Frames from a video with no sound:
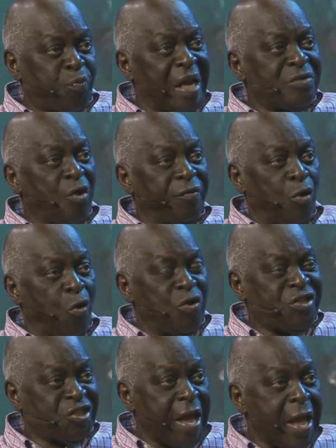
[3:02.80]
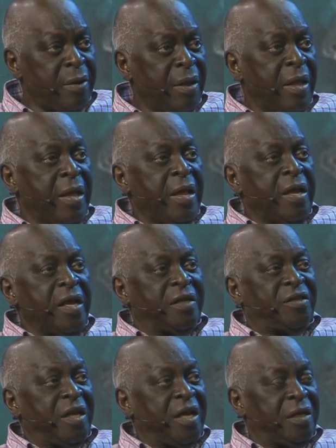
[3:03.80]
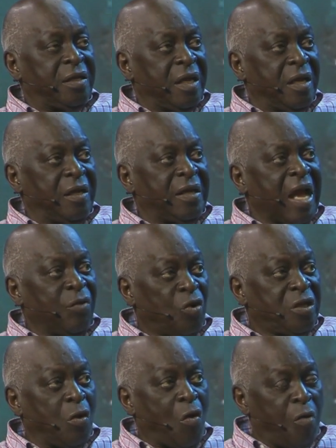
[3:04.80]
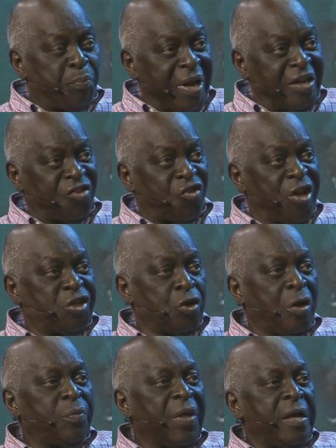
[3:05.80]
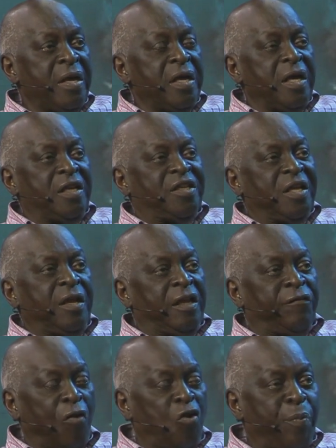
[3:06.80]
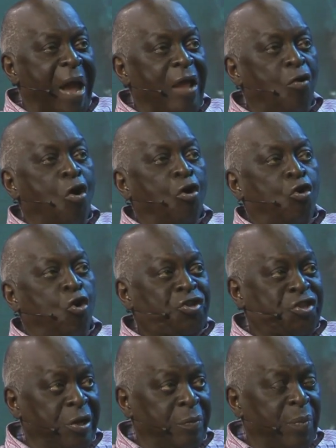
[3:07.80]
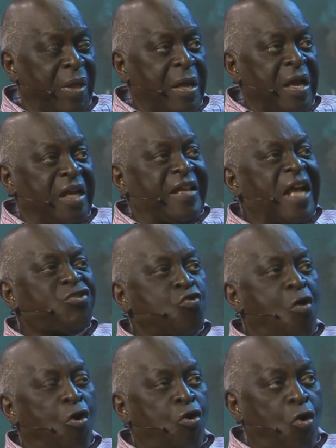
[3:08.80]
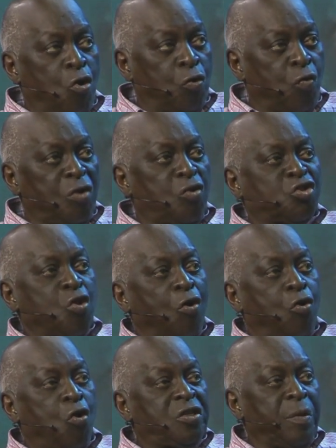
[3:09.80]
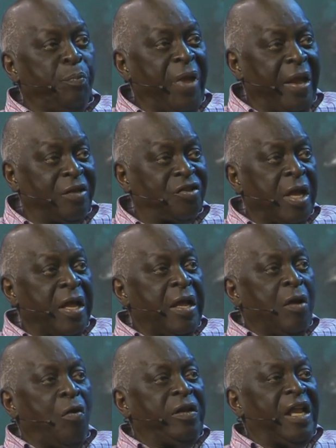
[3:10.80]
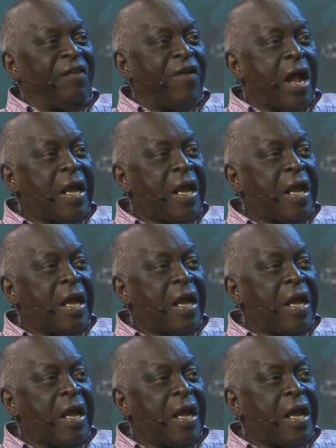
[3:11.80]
of the whole cell. That's what we call penetration. It's followed by uncoating. It has to uncoat. What does uncoat mean? The virus, the